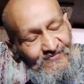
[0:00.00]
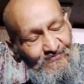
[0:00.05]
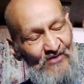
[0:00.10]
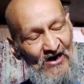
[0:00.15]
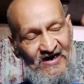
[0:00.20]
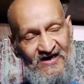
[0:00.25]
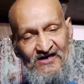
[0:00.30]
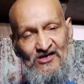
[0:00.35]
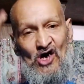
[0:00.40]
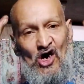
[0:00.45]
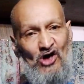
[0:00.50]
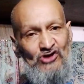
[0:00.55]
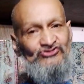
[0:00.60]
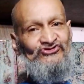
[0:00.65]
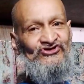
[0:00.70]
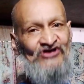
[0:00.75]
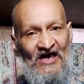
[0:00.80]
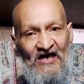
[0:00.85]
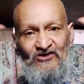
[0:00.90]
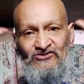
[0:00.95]
breaking all
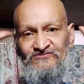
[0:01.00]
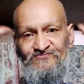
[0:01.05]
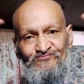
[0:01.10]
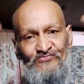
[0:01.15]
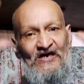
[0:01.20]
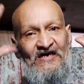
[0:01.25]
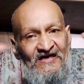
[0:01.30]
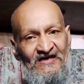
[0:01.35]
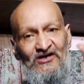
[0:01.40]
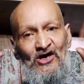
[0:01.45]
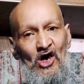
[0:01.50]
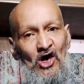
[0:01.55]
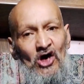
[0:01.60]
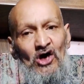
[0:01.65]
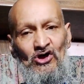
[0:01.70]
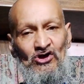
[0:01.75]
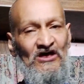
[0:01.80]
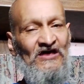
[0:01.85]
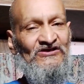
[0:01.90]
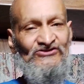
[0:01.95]
shackles, breaking
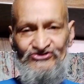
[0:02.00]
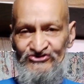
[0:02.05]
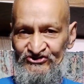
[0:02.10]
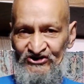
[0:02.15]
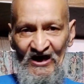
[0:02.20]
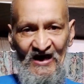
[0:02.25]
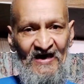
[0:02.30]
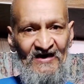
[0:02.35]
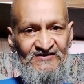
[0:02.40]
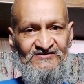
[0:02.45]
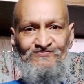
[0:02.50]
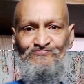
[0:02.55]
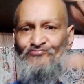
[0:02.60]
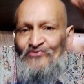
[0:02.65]
all chains,